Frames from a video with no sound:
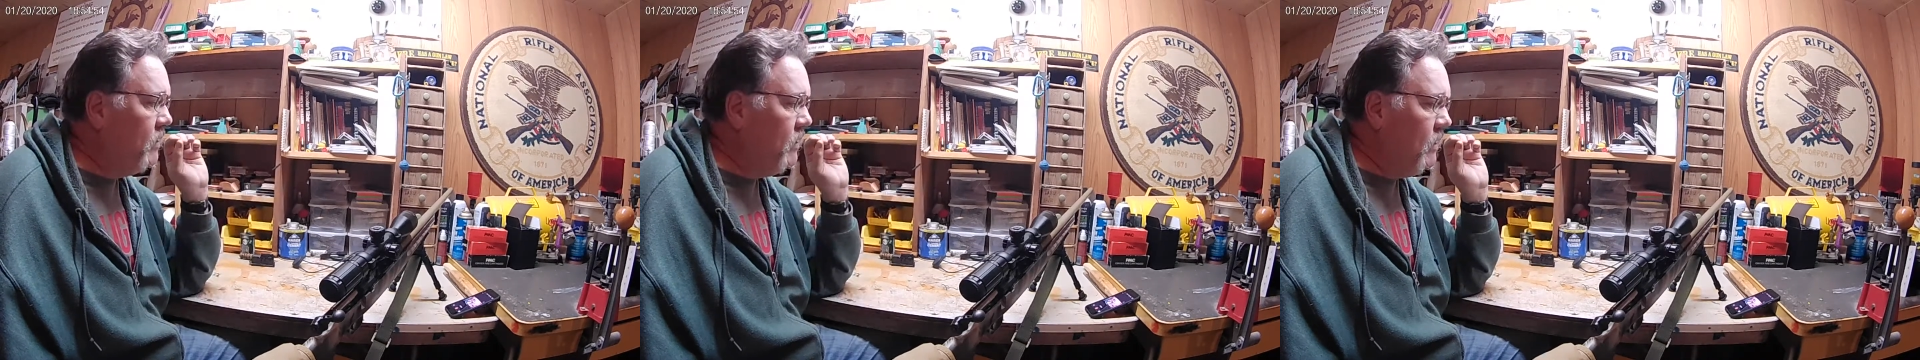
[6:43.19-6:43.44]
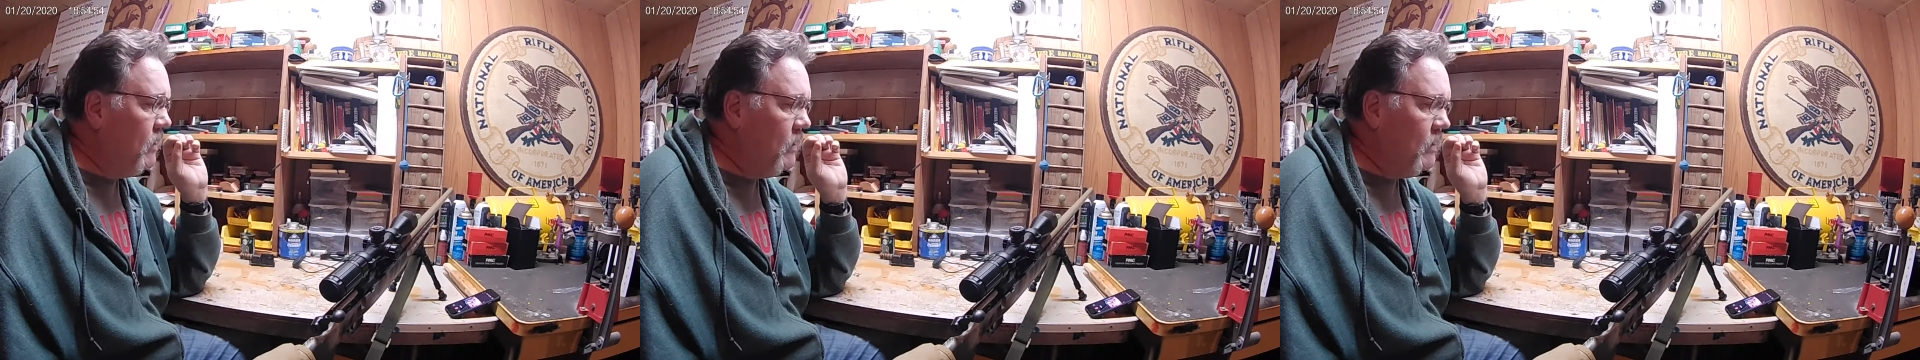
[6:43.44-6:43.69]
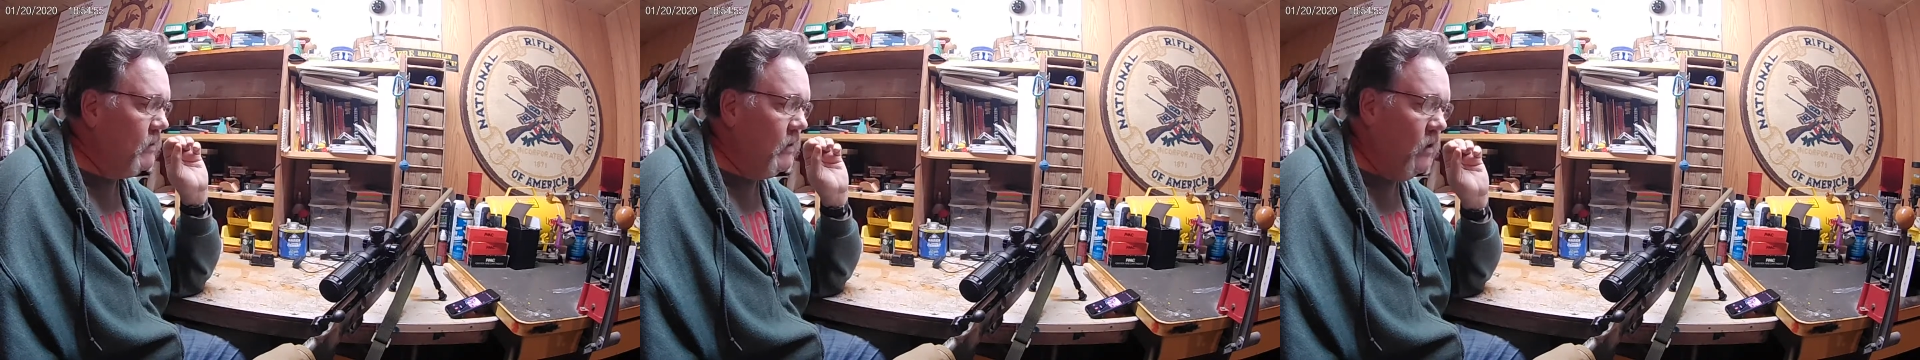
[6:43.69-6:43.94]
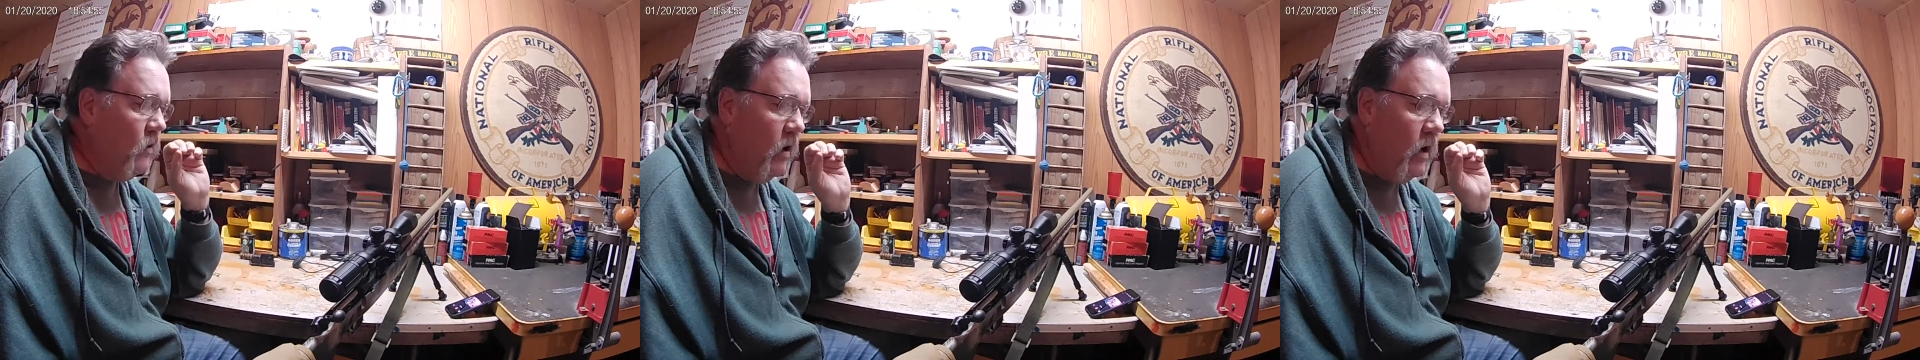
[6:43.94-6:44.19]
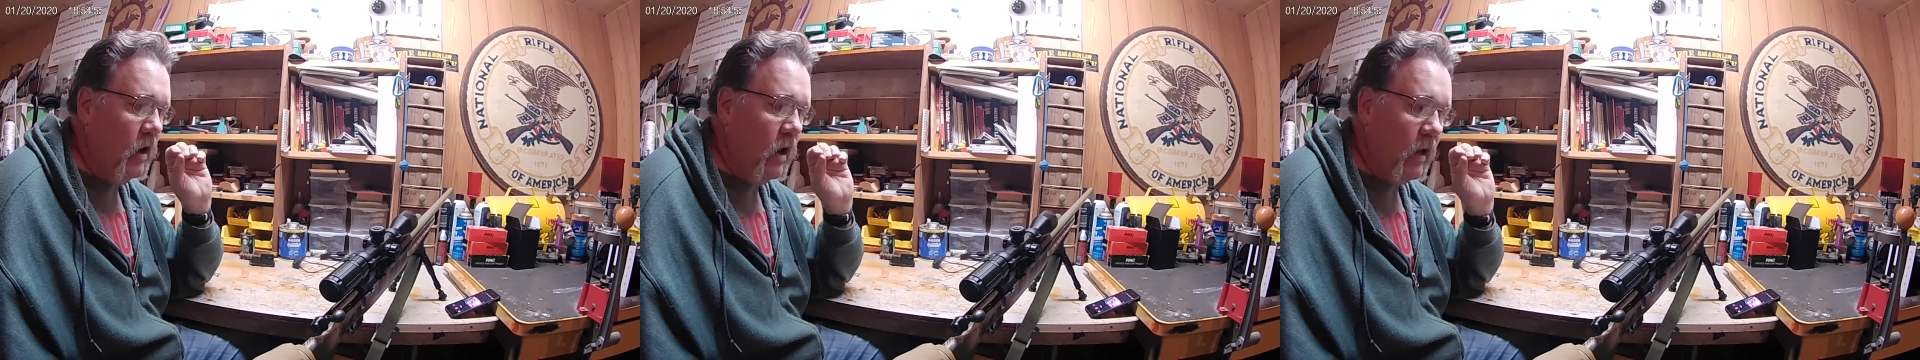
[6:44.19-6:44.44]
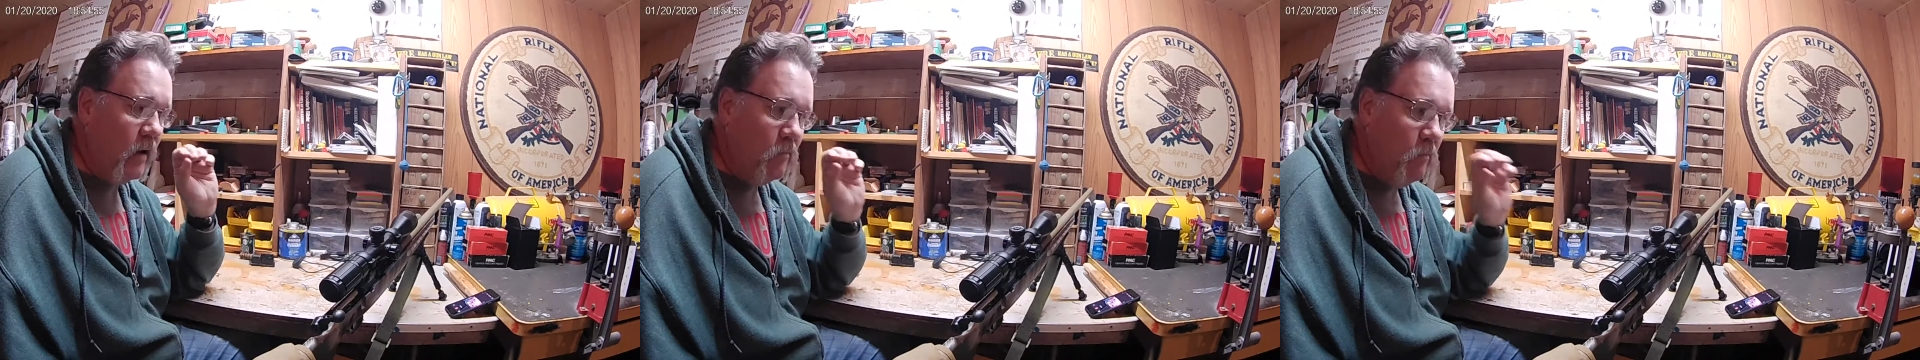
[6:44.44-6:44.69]
I
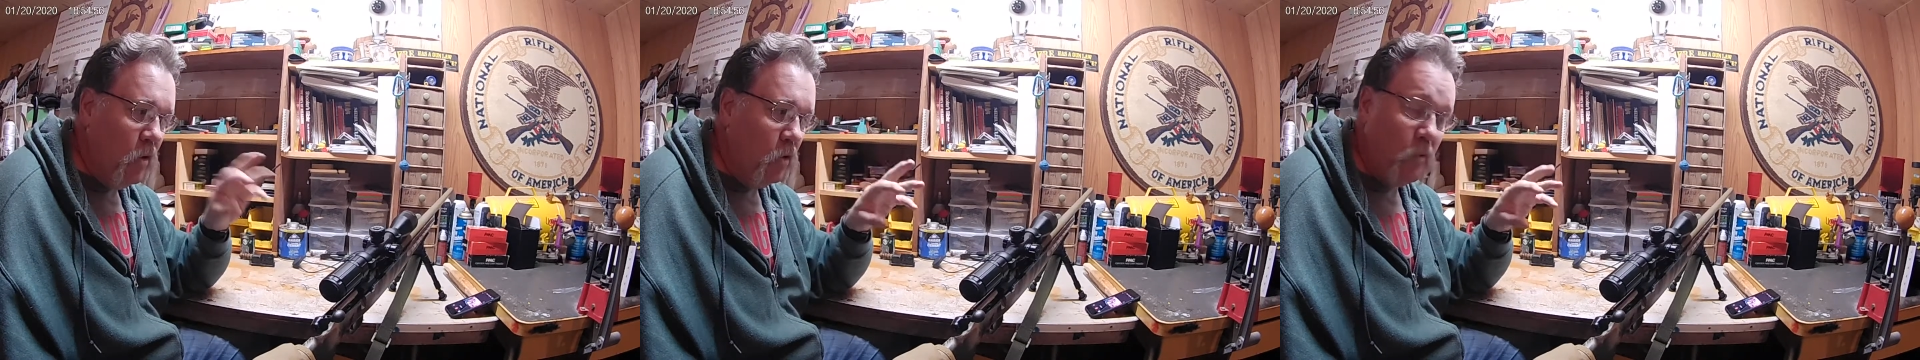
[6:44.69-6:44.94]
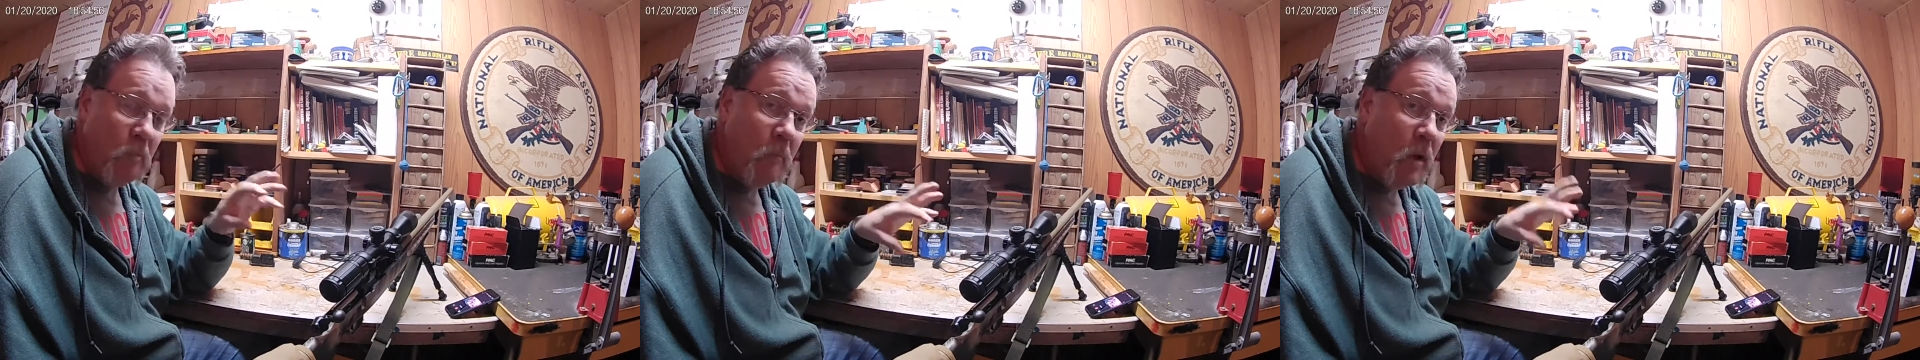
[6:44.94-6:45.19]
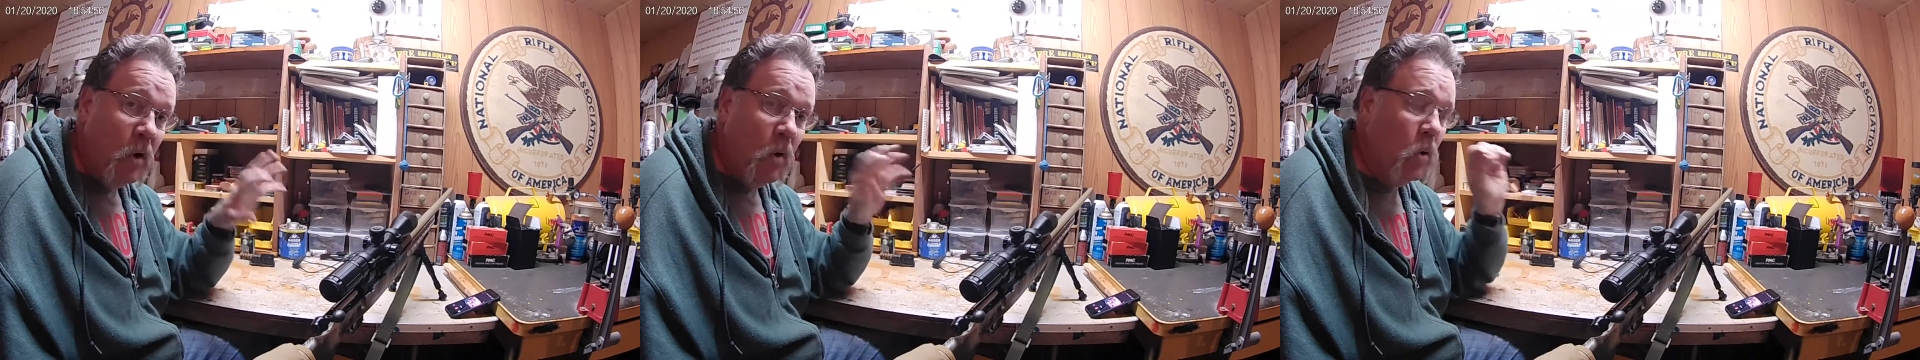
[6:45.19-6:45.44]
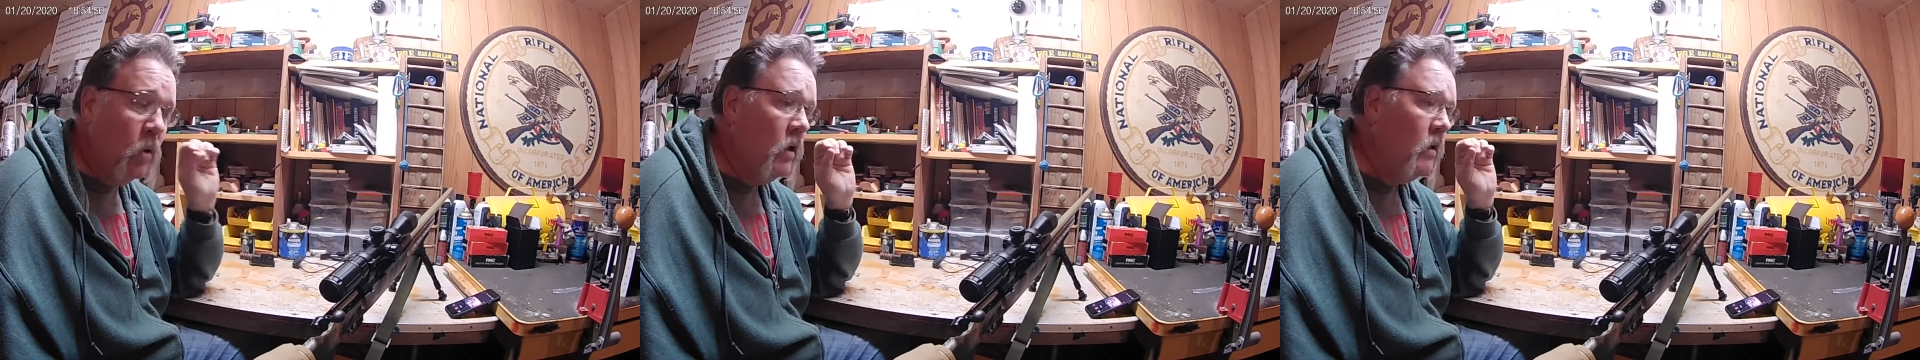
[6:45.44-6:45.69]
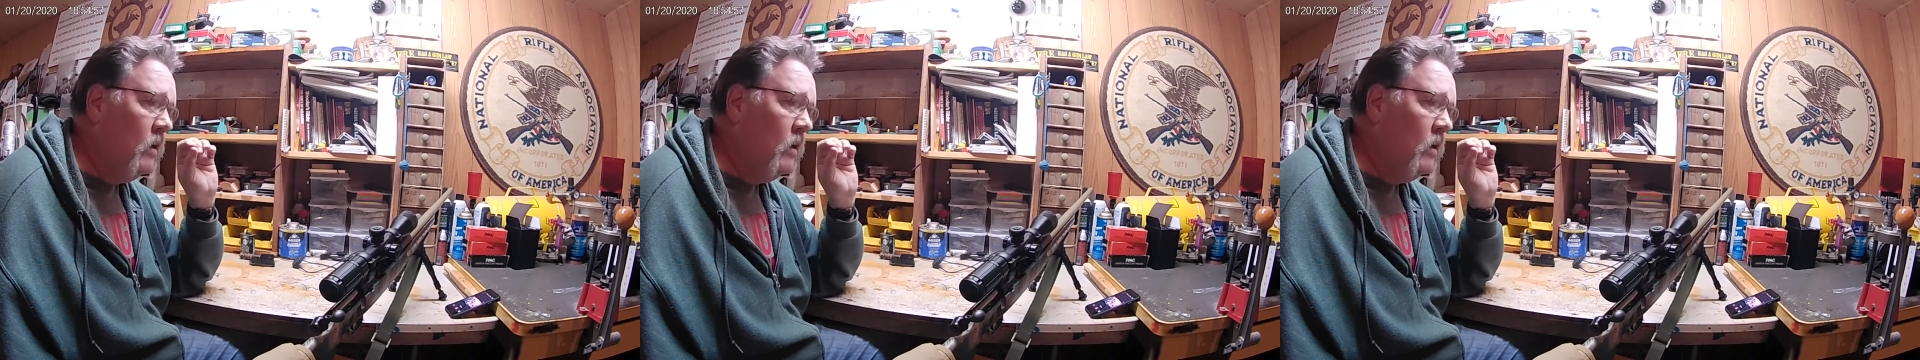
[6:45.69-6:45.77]
like mil to mil.